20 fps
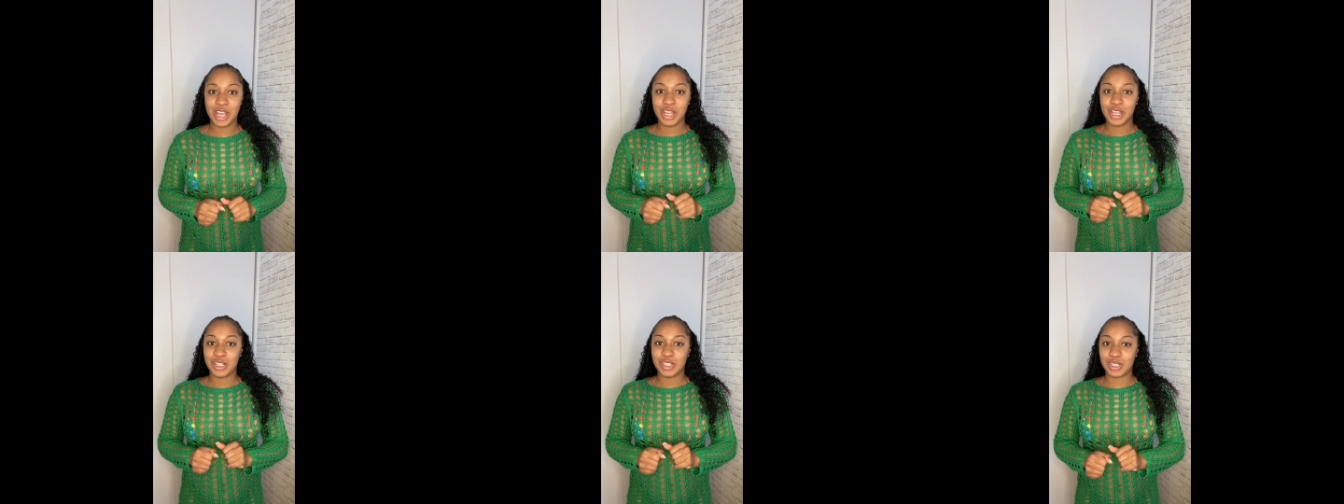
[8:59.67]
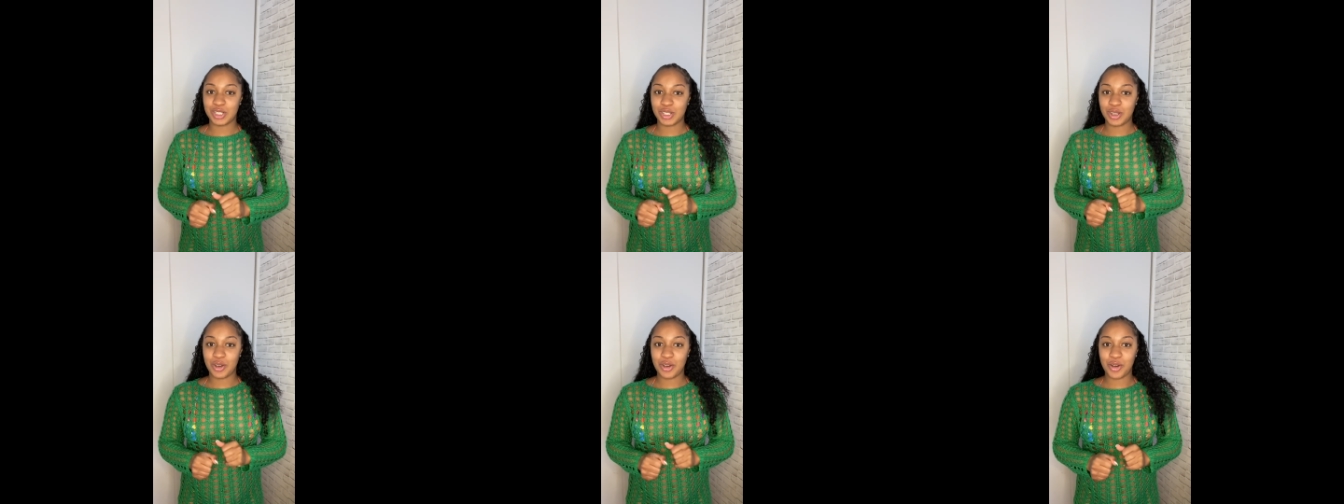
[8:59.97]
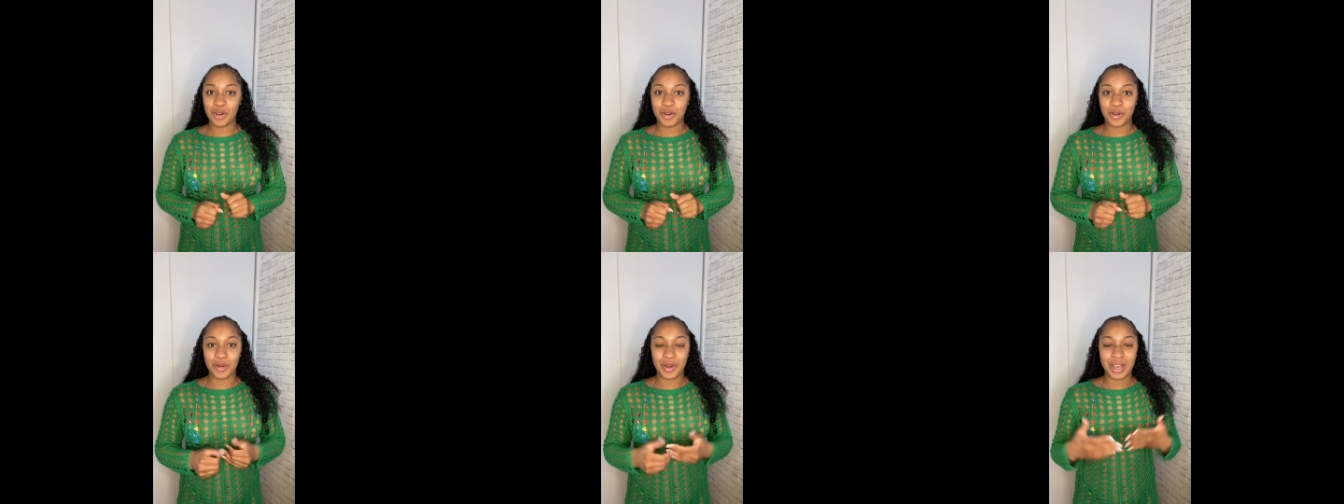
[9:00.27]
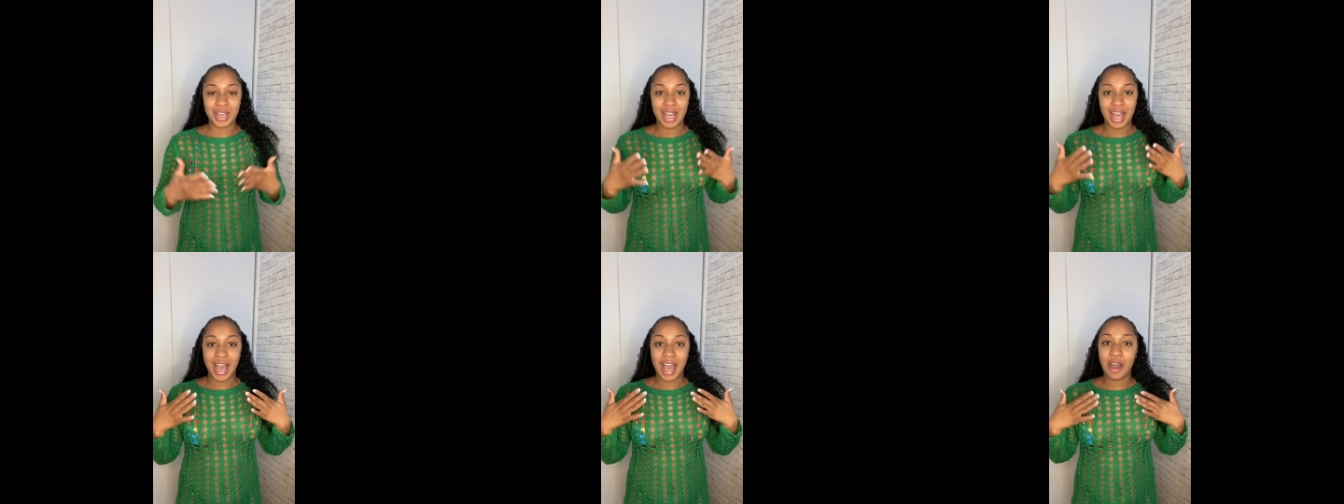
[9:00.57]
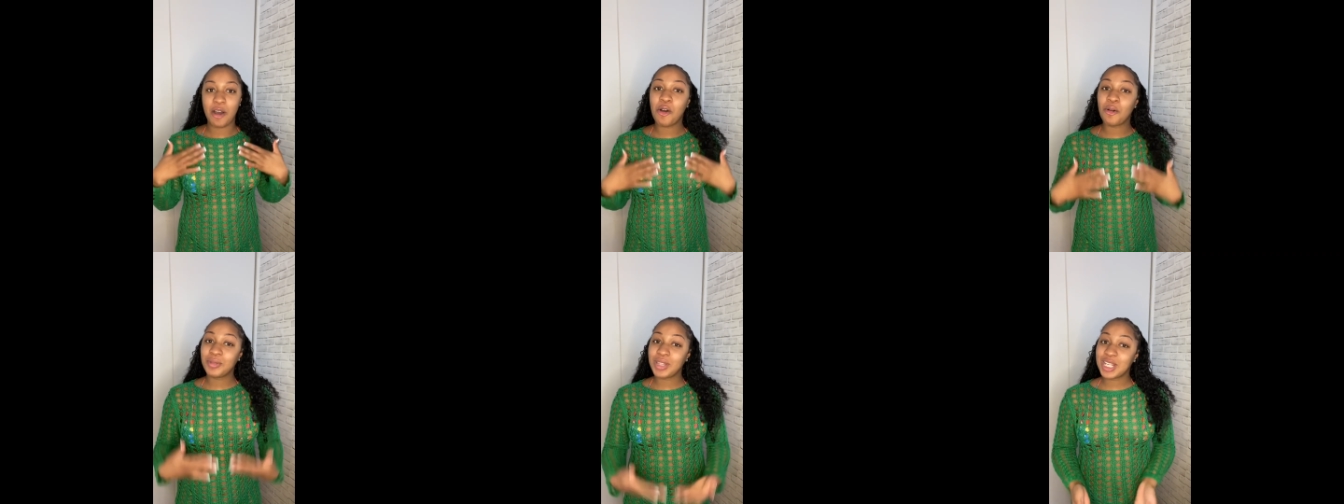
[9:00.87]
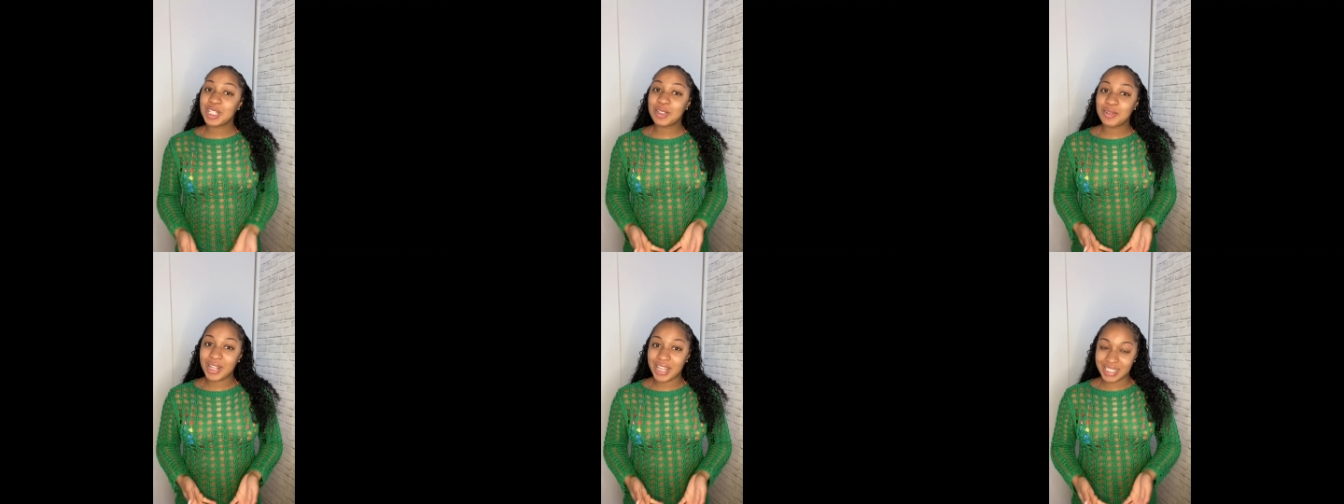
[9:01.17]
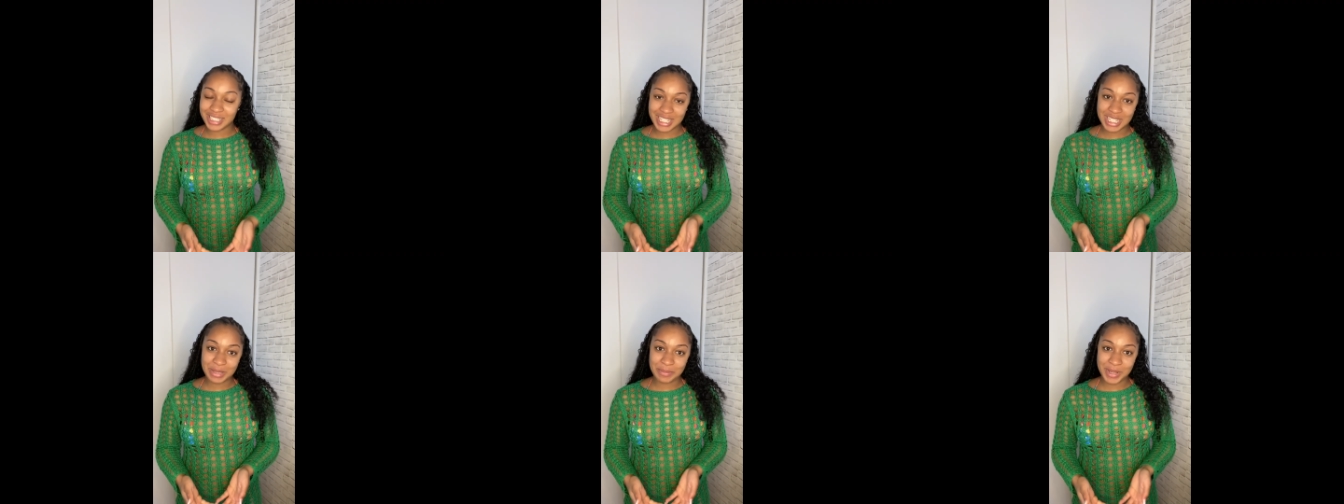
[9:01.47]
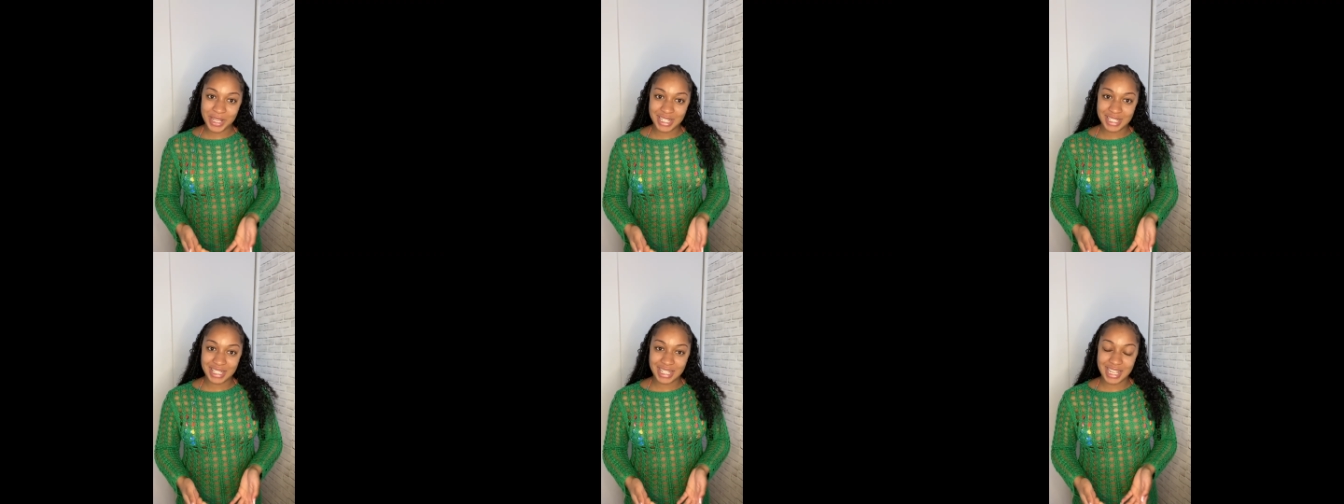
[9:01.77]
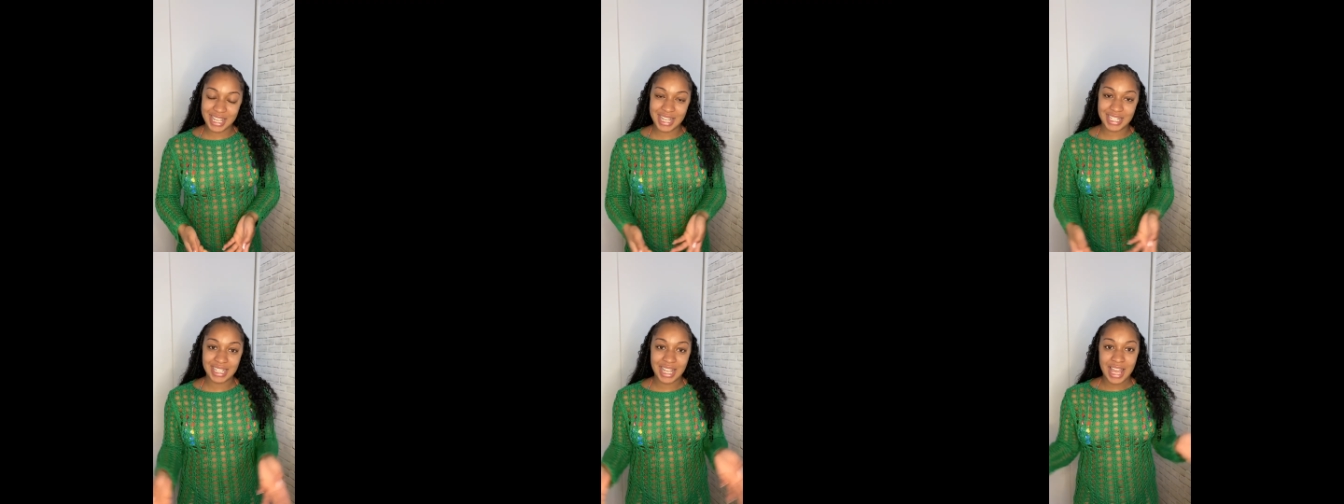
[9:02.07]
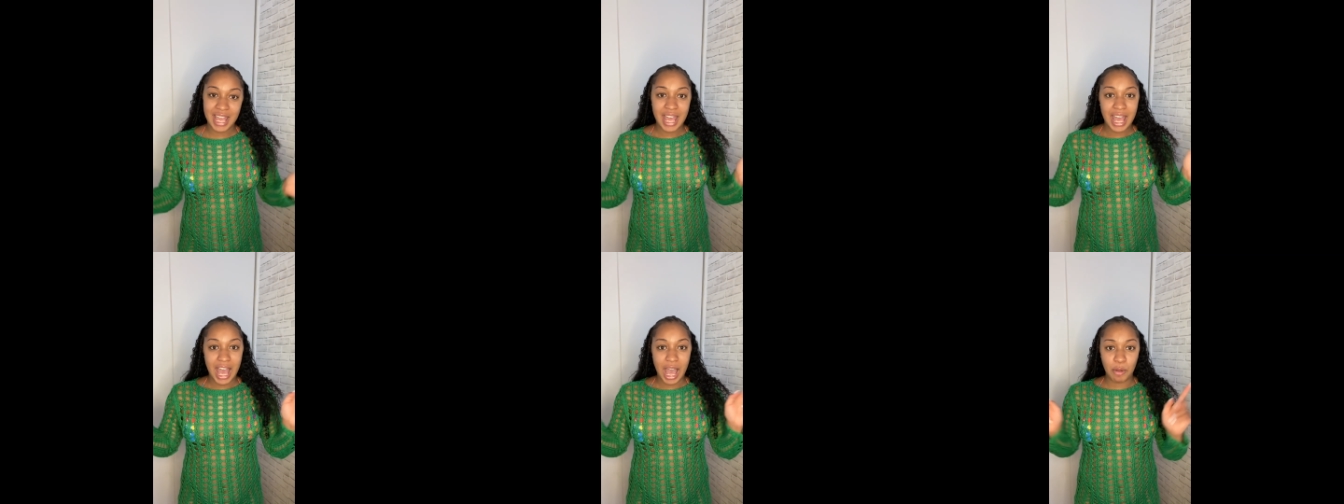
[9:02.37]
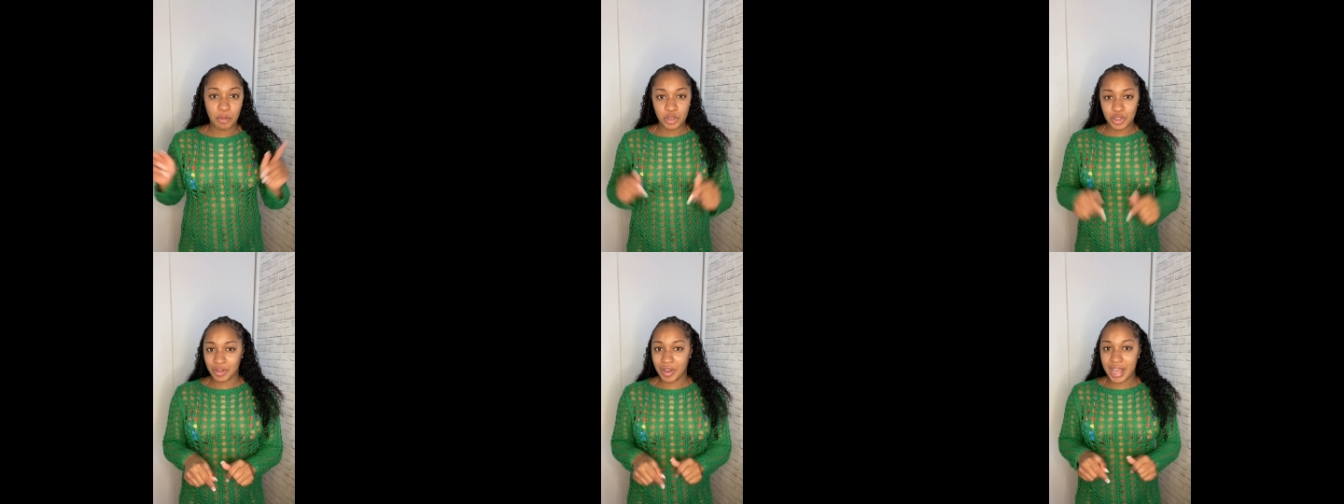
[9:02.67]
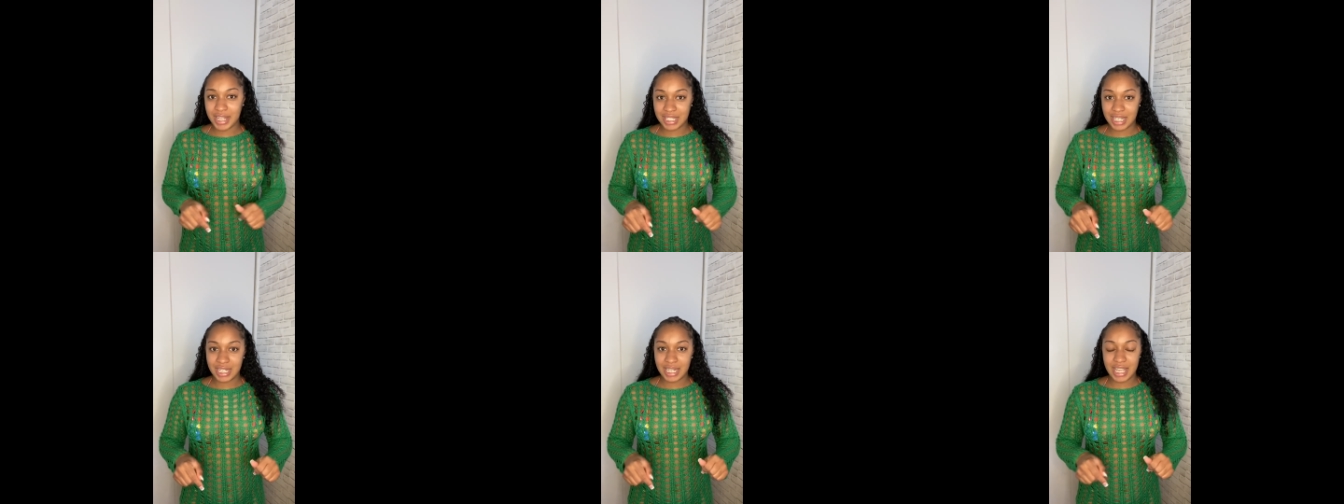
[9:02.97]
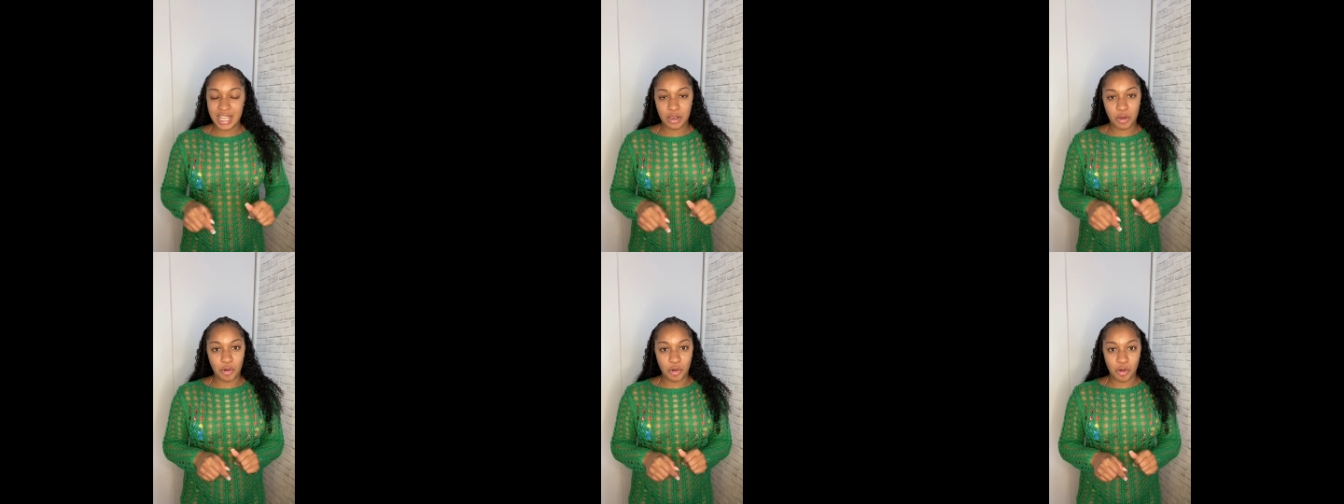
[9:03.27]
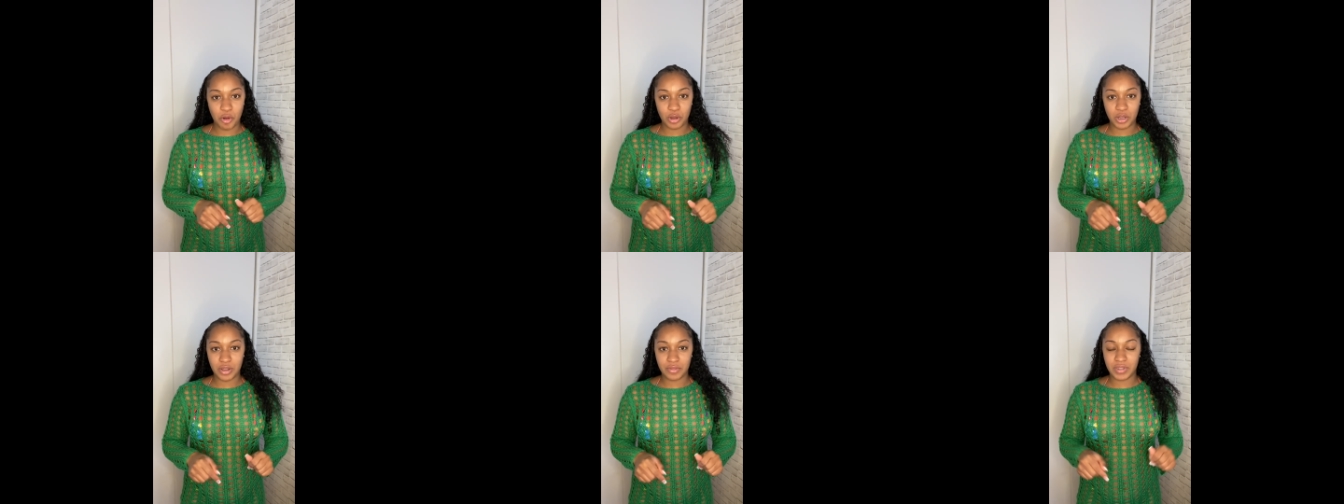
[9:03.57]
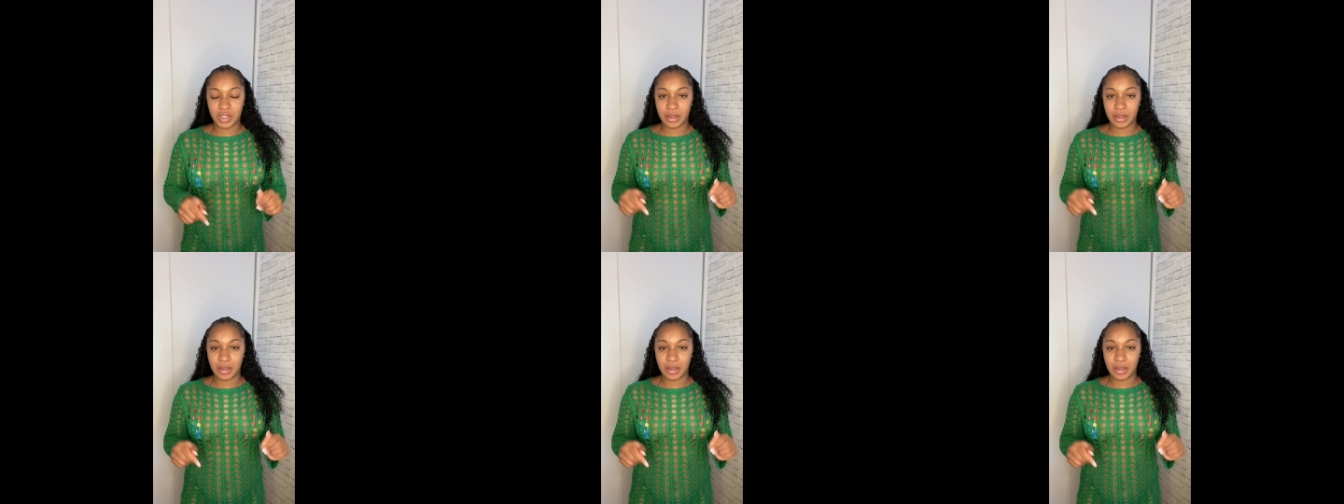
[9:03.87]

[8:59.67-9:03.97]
So I hope that you like these pieces. I will try to link all of